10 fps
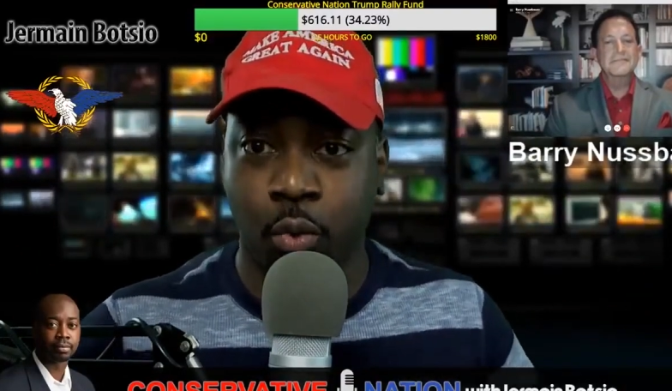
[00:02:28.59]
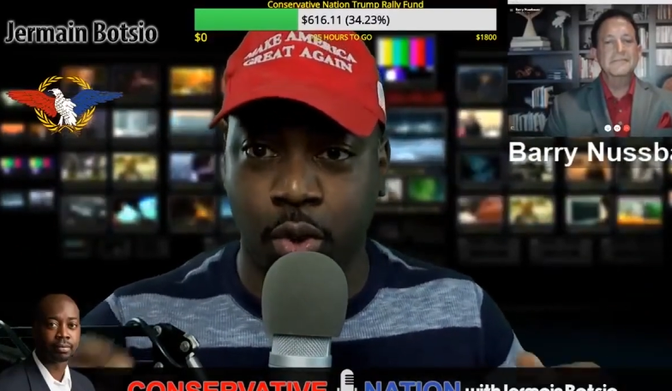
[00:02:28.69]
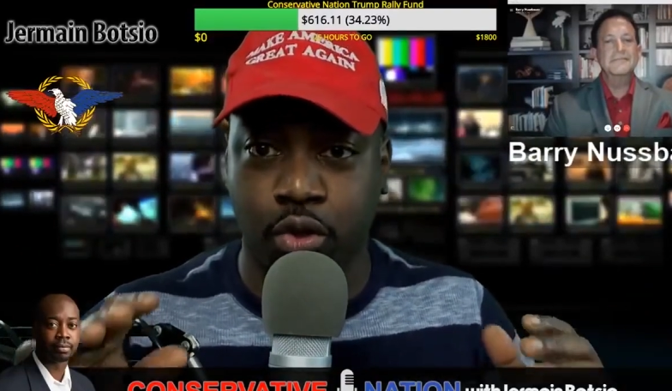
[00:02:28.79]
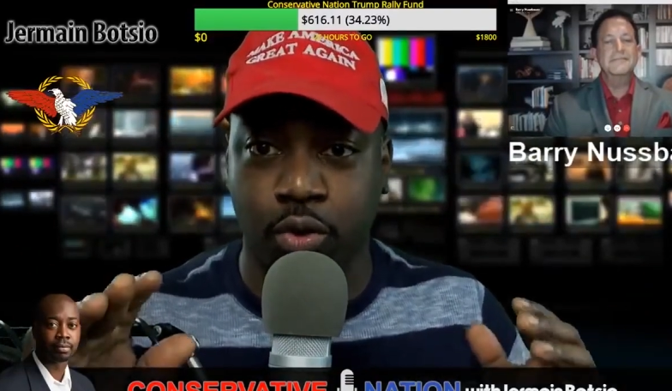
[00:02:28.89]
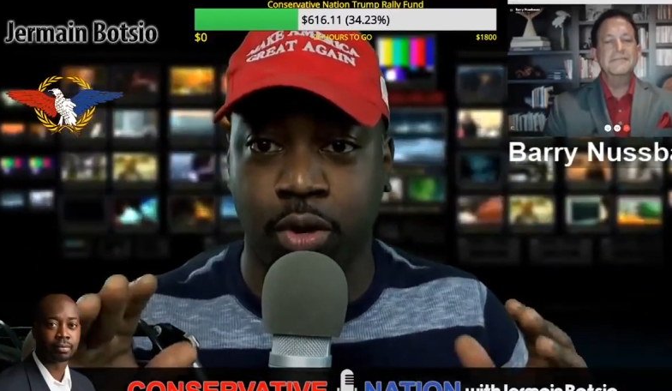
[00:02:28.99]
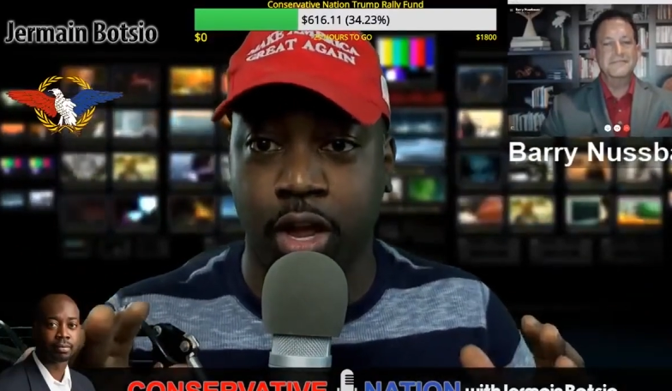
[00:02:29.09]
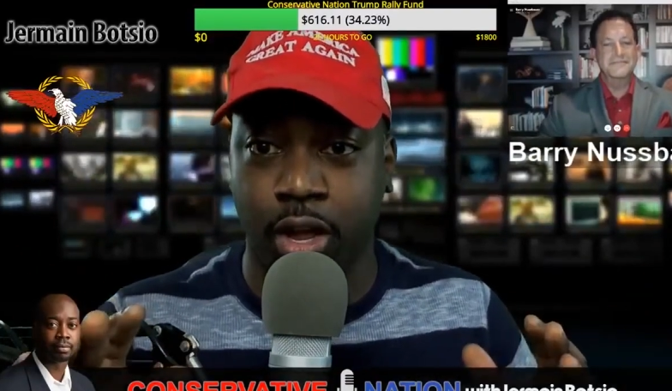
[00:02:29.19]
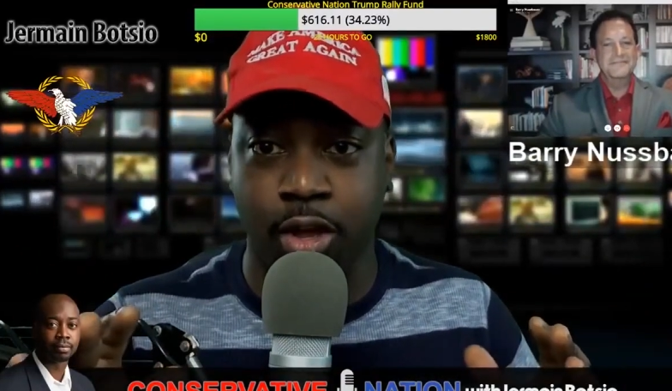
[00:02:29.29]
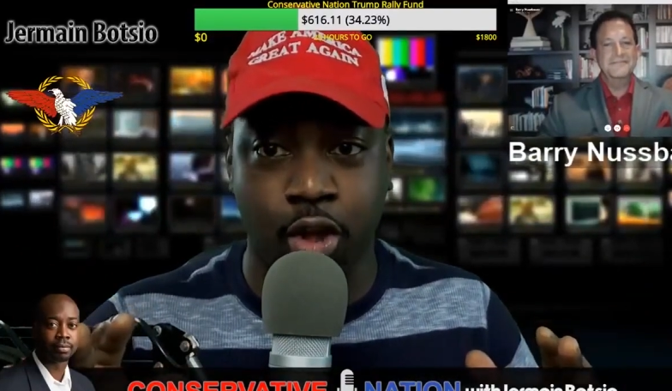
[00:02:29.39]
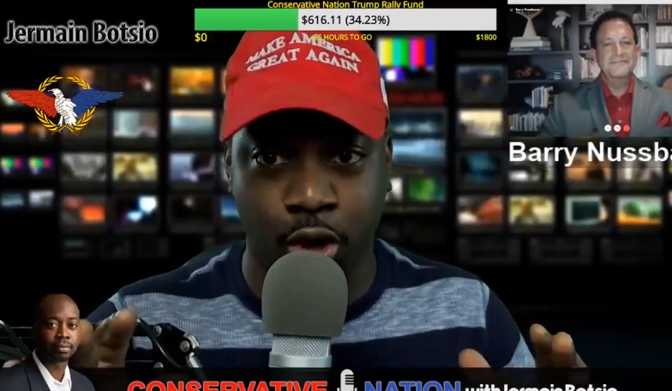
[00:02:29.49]
Speaker 1: When you
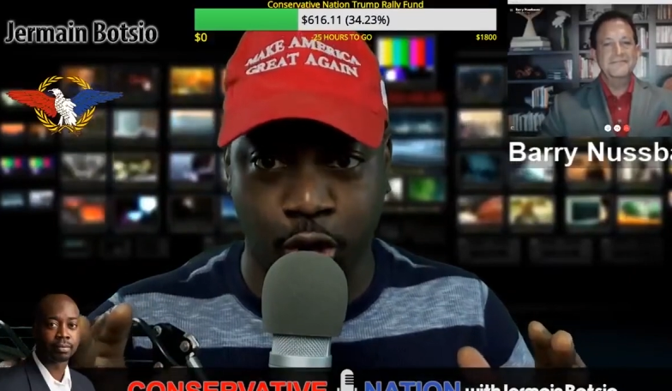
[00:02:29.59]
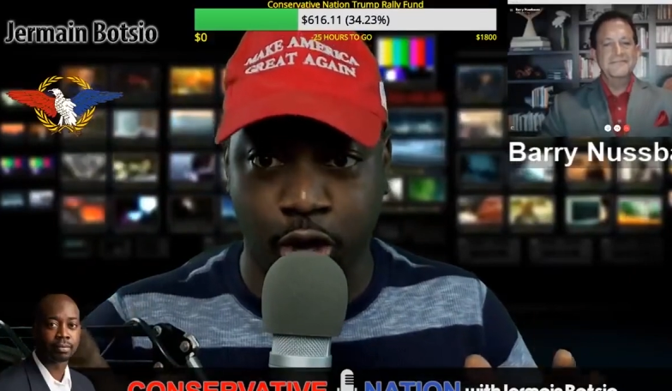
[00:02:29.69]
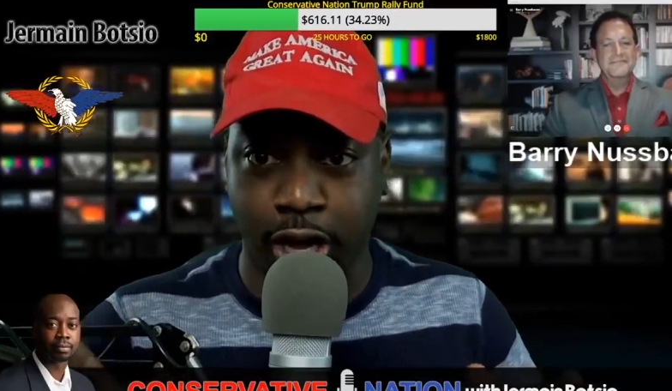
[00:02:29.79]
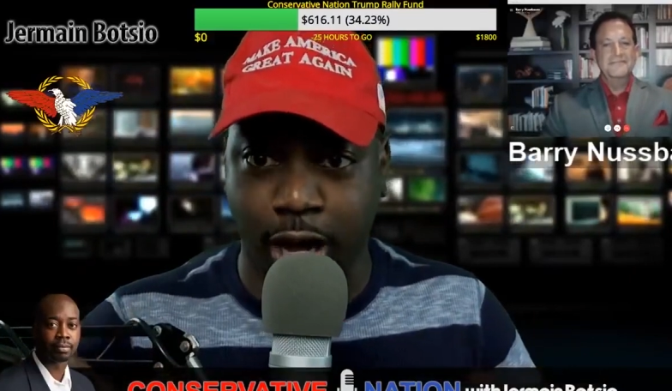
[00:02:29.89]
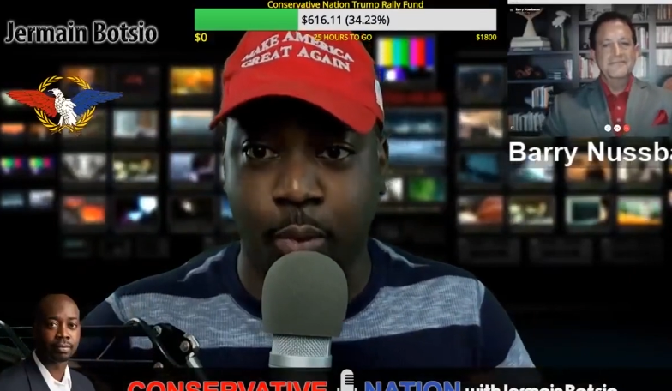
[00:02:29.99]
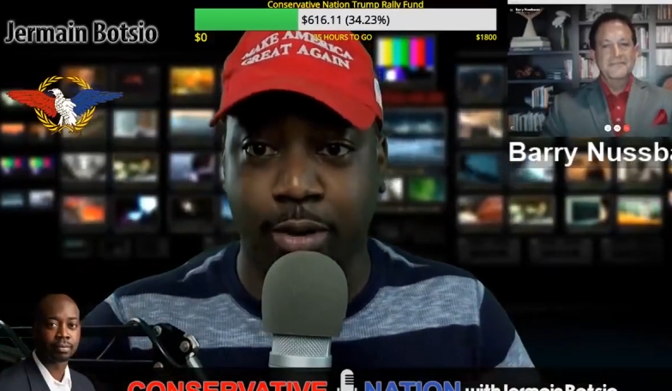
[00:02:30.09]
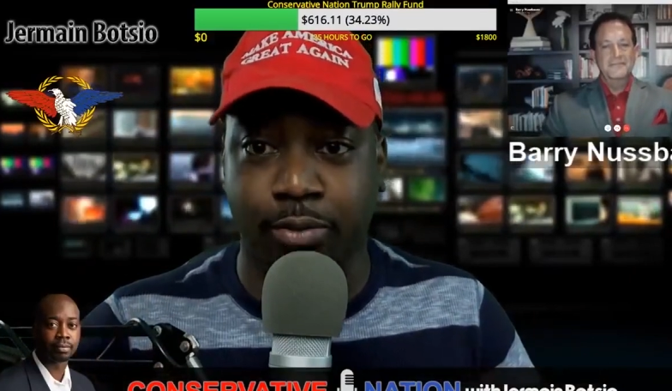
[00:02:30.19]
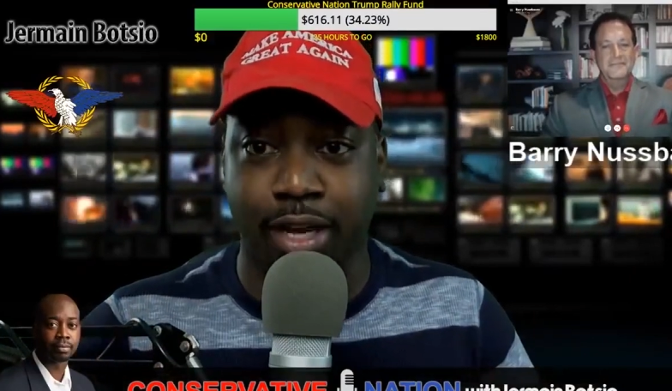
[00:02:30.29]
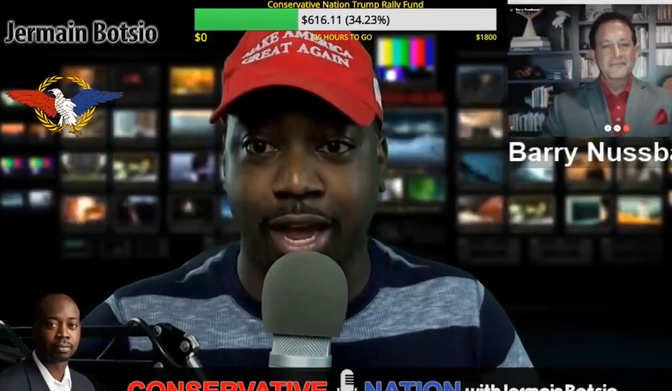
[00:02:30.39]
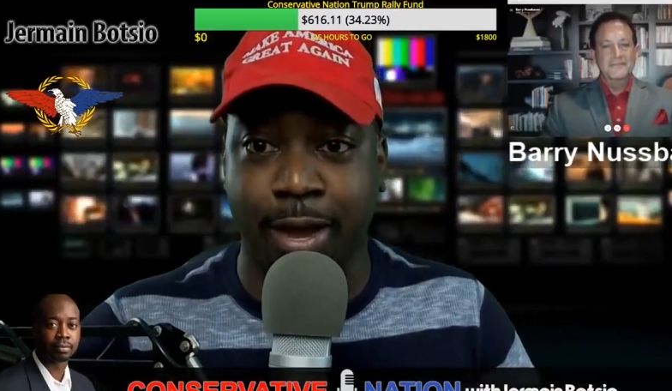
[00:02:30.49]
it, you you get what I'm
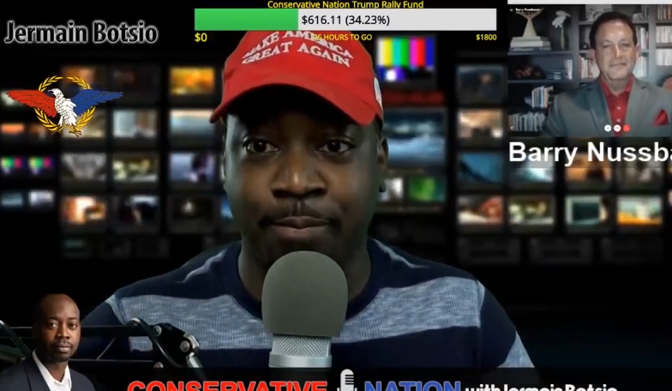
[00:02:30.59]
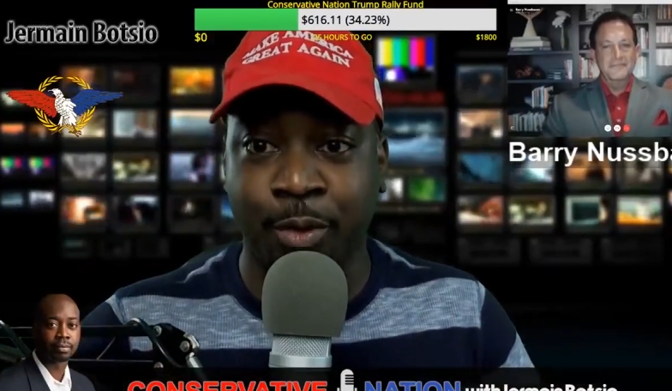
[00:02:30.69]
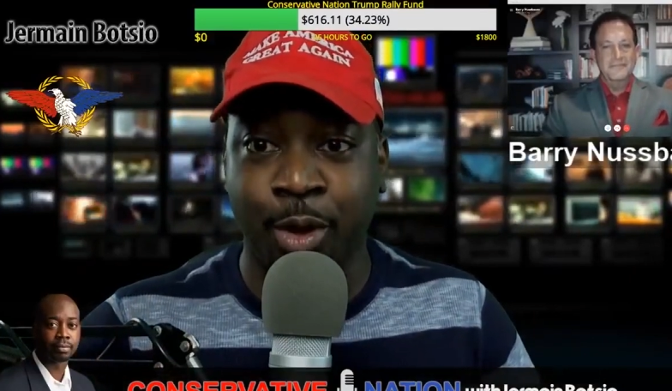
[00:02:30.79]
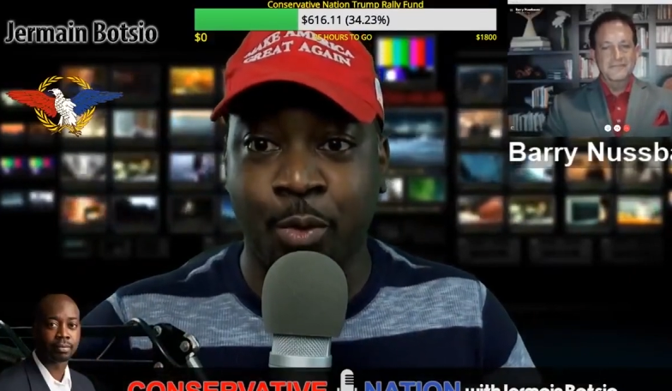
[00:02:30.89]
saying?